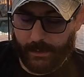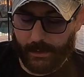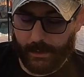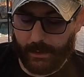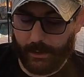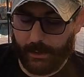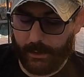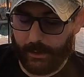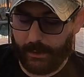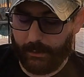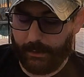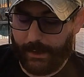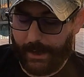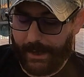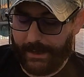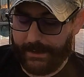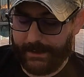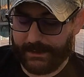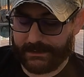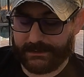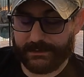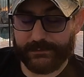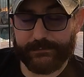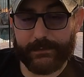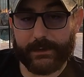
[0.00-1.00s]
Uh, I
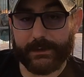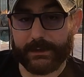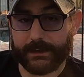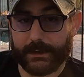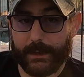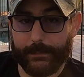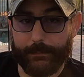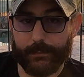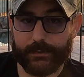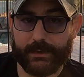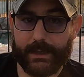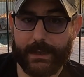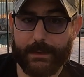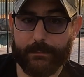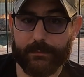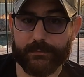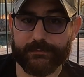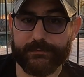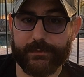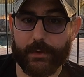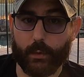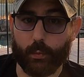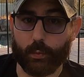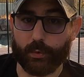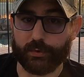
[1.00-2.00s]
actually found a couple
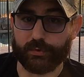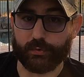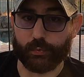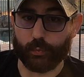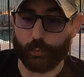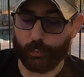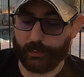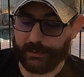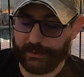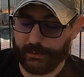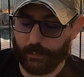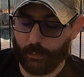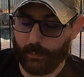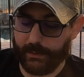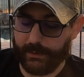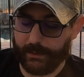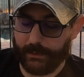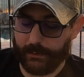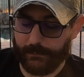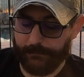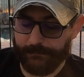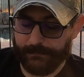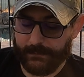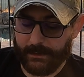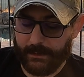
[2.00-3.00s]
cables that worked really
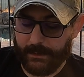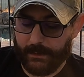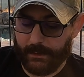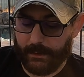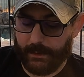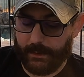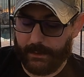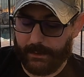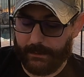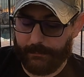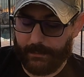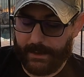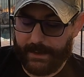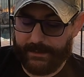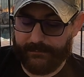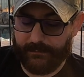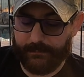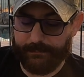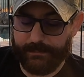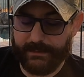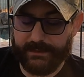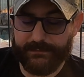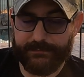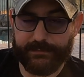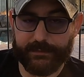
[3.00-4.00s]
well. Um, I have a
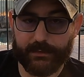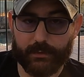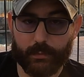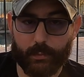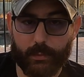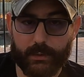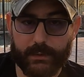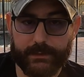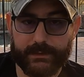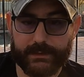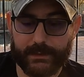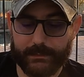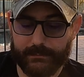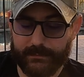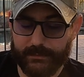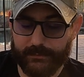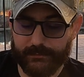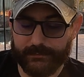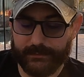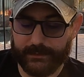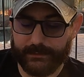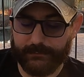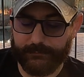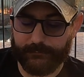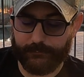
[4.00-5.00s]
beefier one that I'm
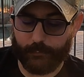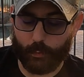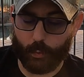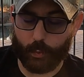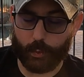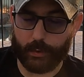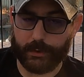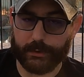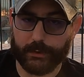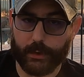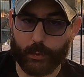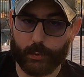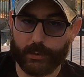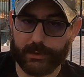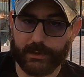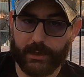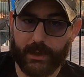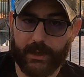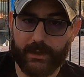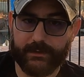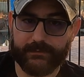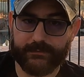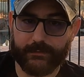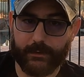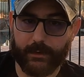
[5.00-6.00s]
using for lower
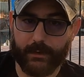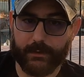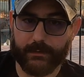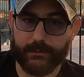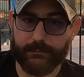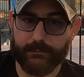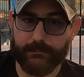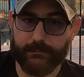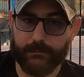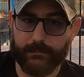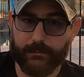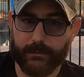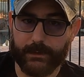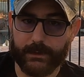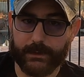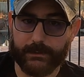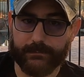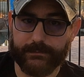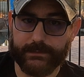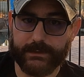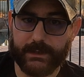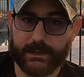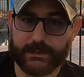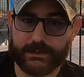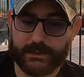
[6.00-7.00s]
loss on uh,
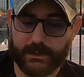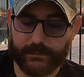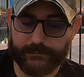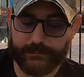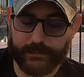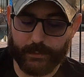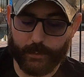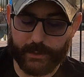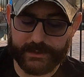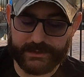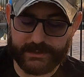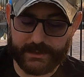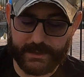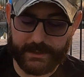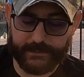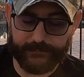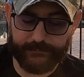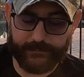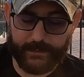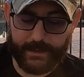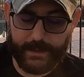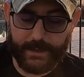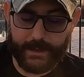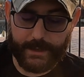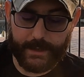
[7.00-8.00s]
VHF, UHF,
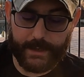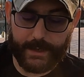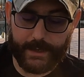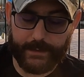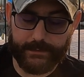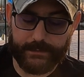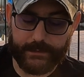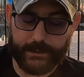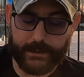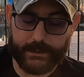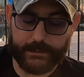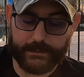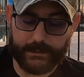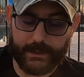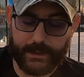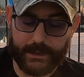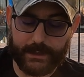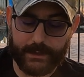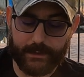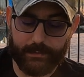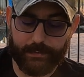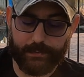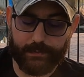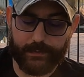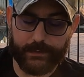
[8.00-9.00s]
and then
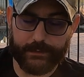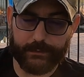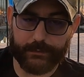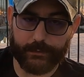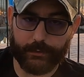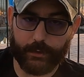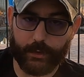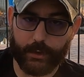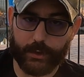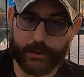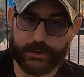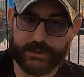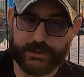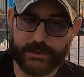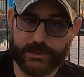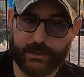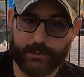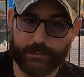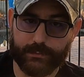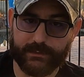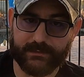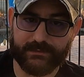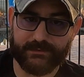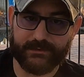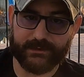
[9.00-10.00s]
a thinner
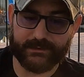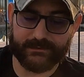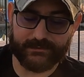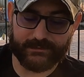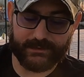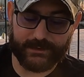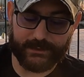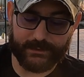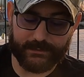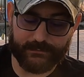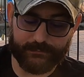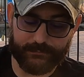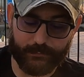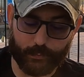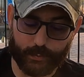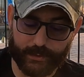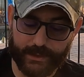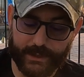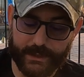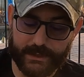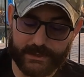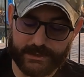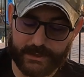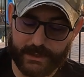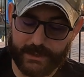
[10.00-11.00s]
RG316 for
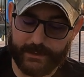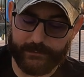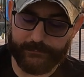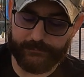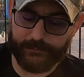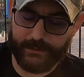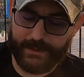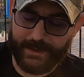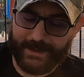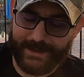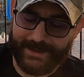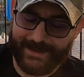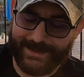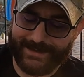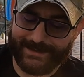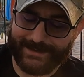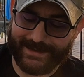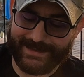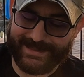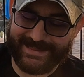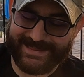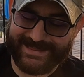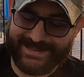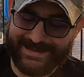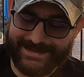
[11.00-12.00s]
HF. And I
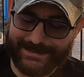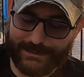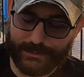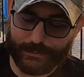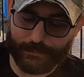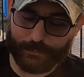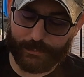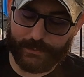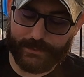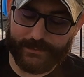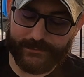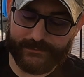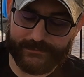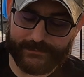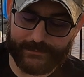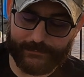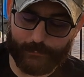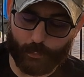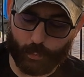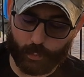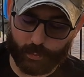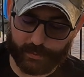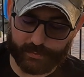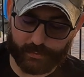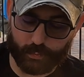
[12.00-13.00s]
think the runs that
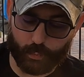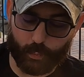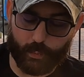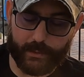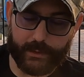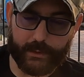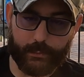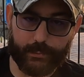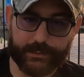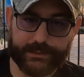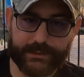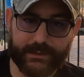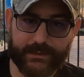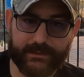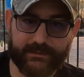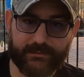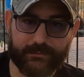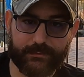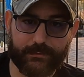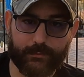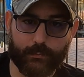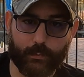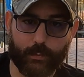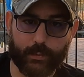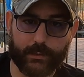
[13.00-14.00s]
have worked well with
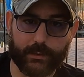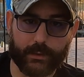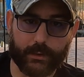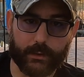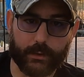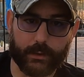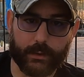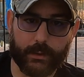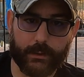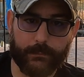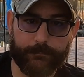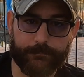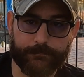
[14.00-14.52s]
this were